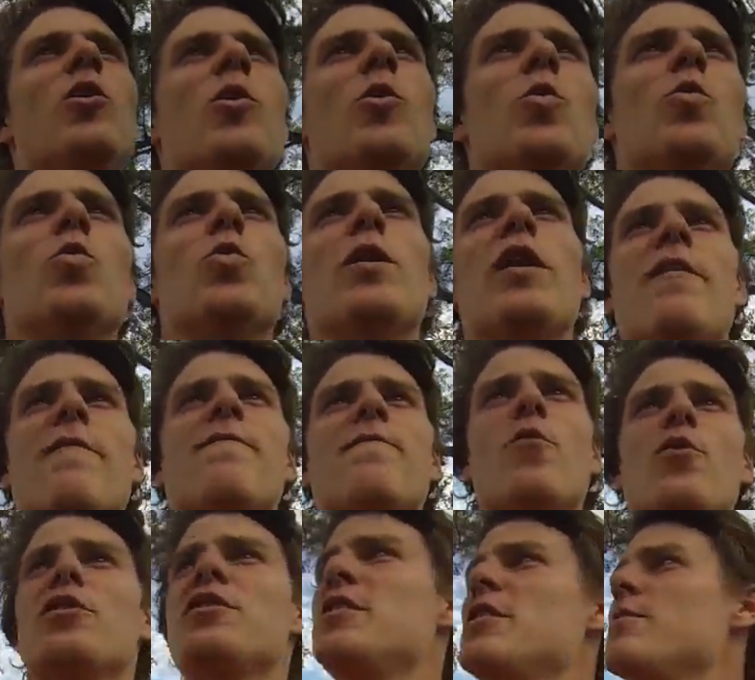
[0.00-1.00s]
We have
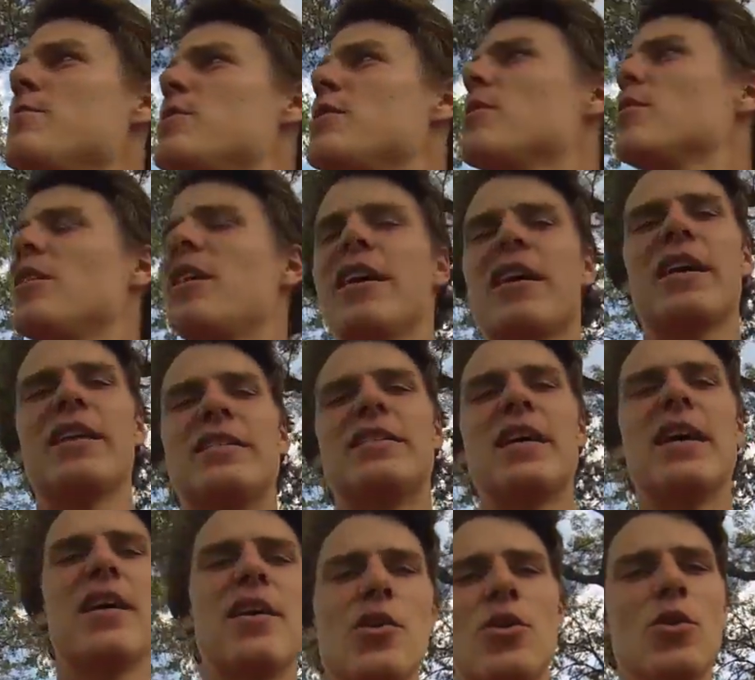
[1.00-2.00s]
4 teams here, like I
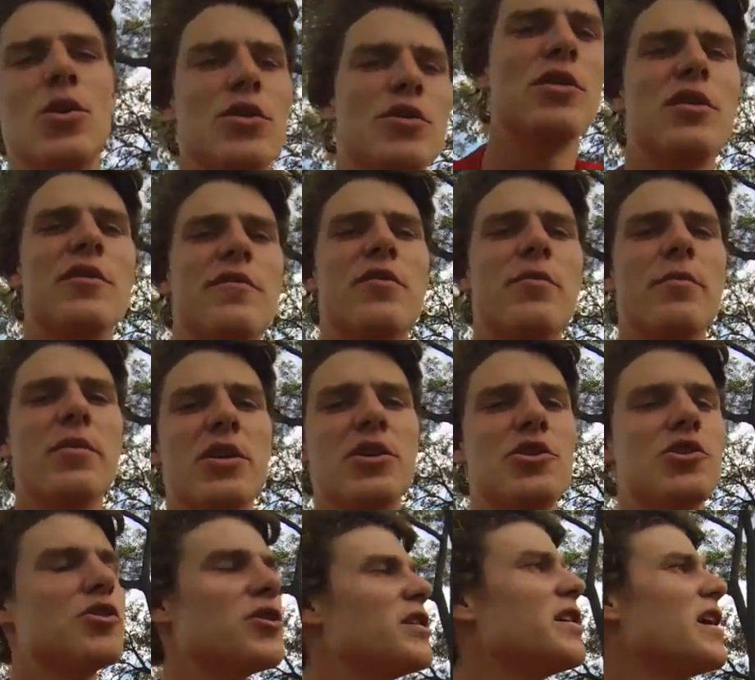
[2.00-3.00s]
said, who are doing different
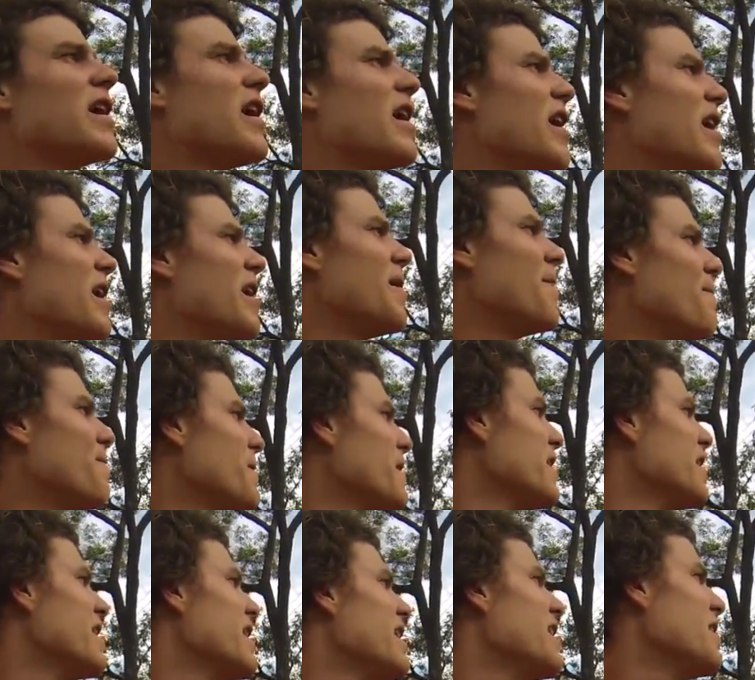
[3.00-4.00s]
ministry. And
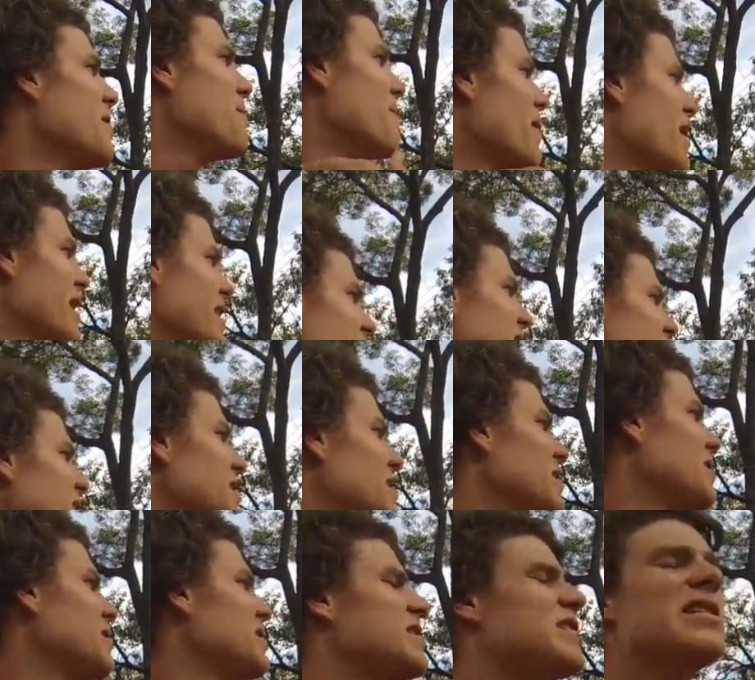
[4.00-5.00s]
then my
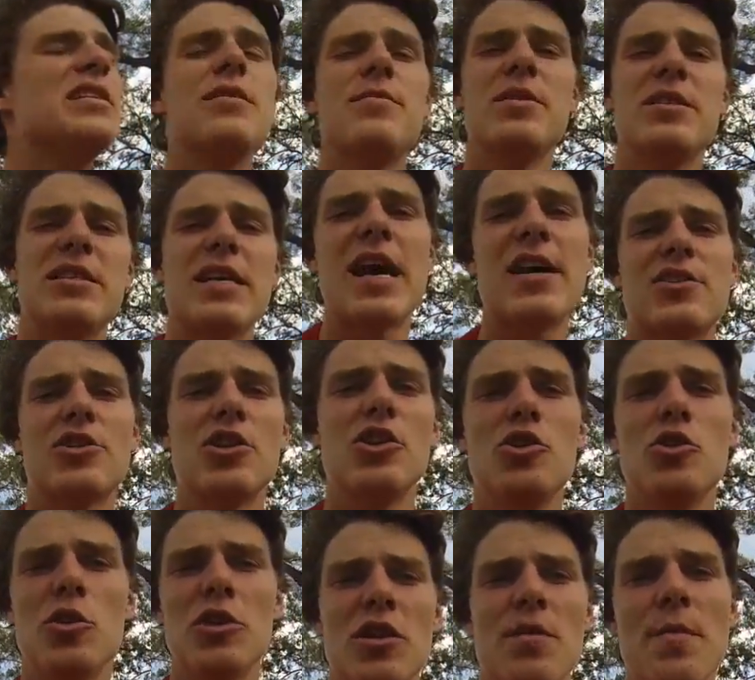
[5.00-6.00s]
team is actually
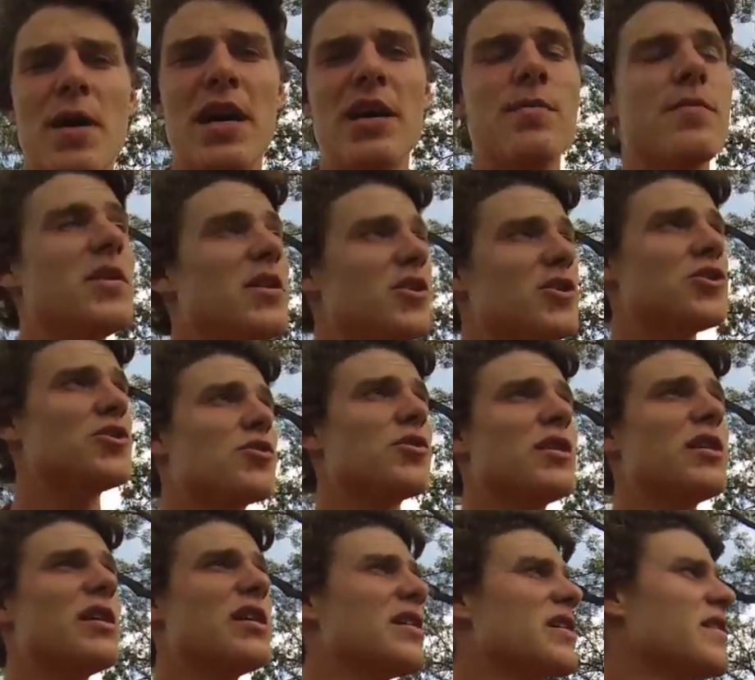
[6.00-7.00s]
doing the main
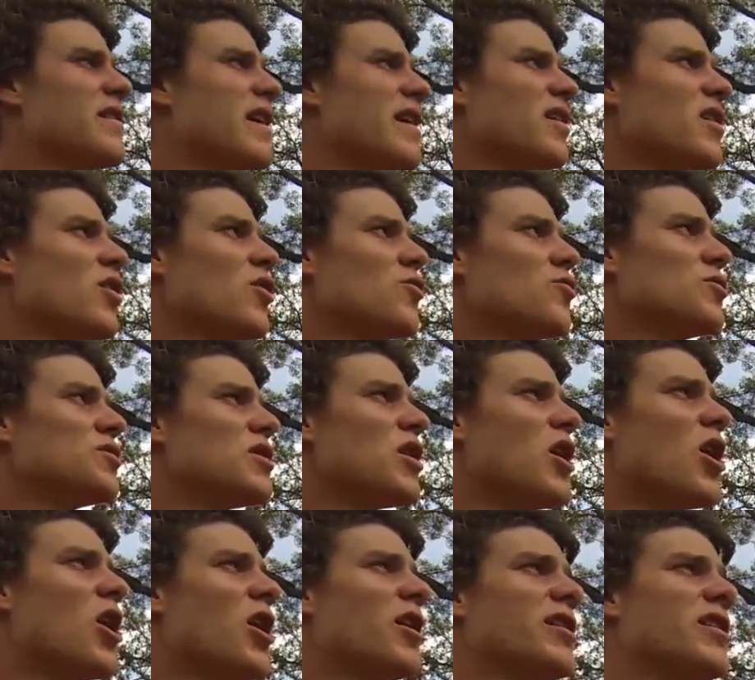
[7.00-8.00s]
ministry that goes
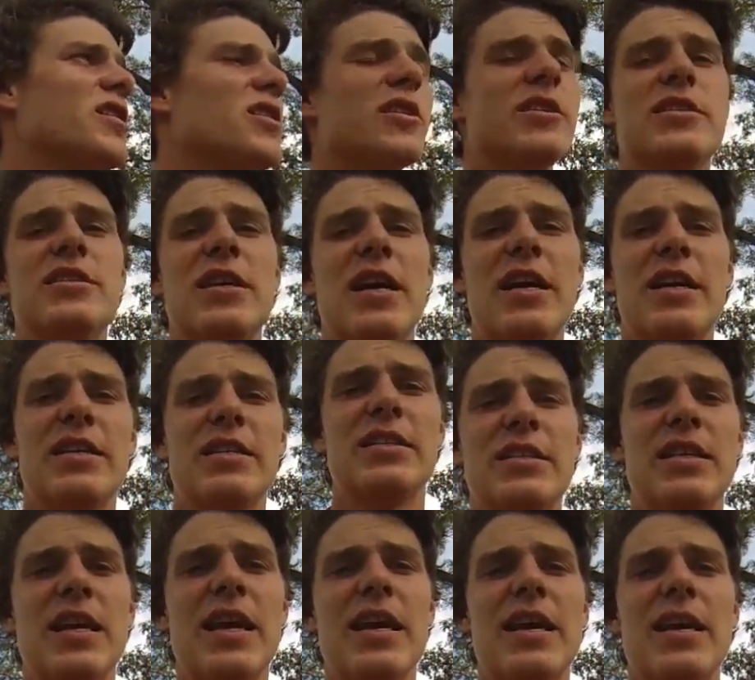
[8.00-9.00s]
on here at Zion's
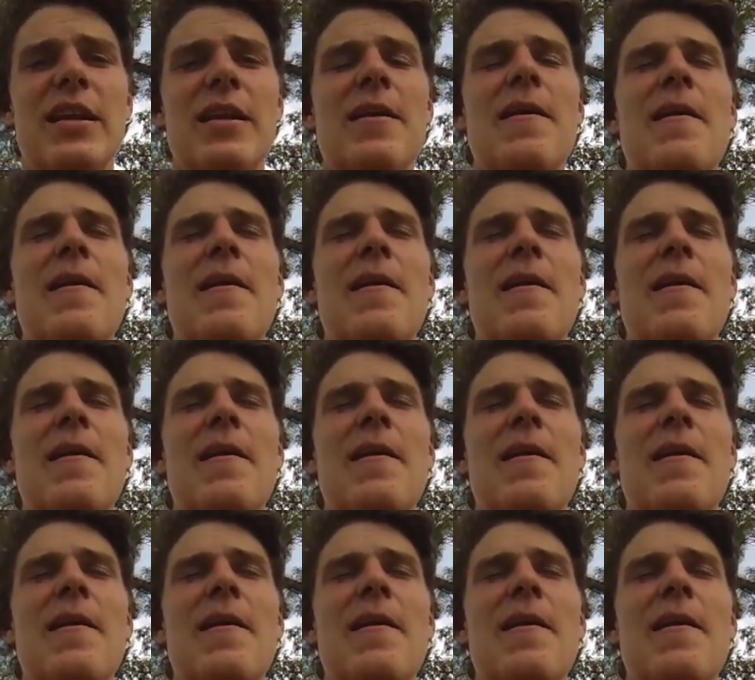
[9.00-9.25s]
Gate,